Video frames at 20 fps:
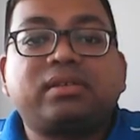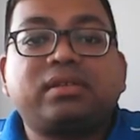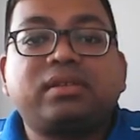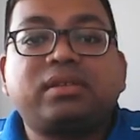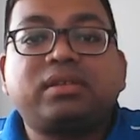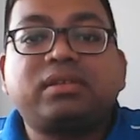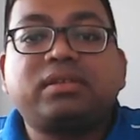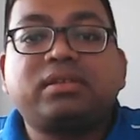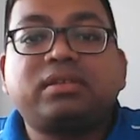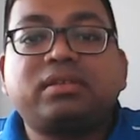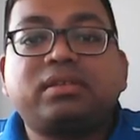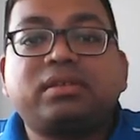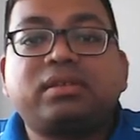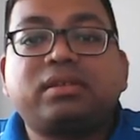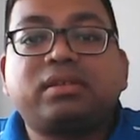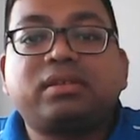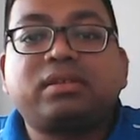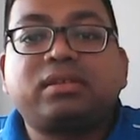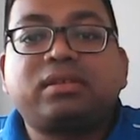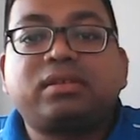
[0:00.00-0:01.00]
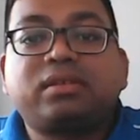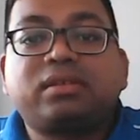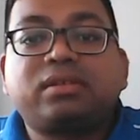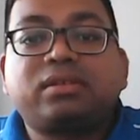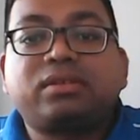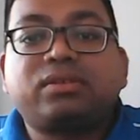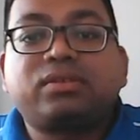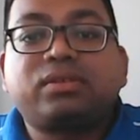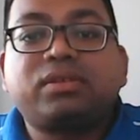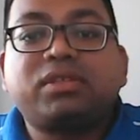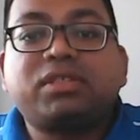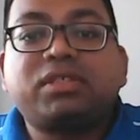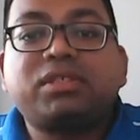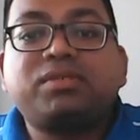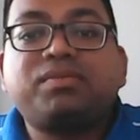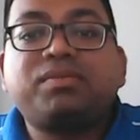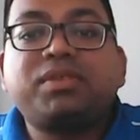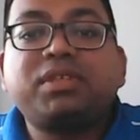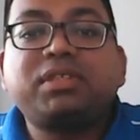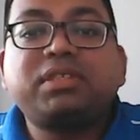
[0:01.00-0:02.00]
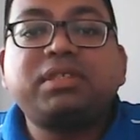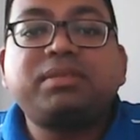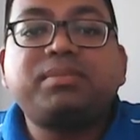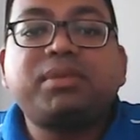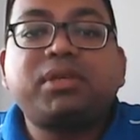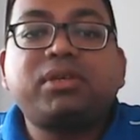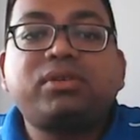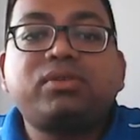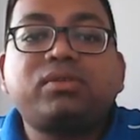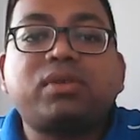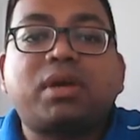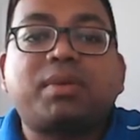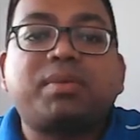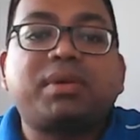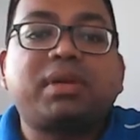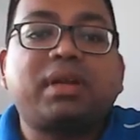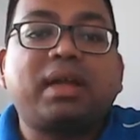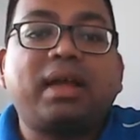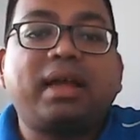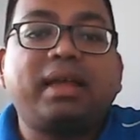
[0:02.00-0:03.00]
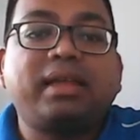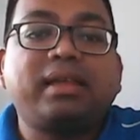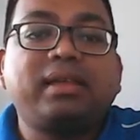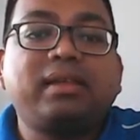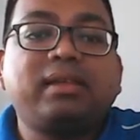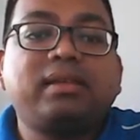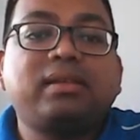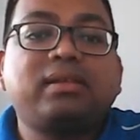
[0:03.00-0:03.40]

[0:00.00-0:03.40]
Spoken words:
Yes, so this is visible to our eye.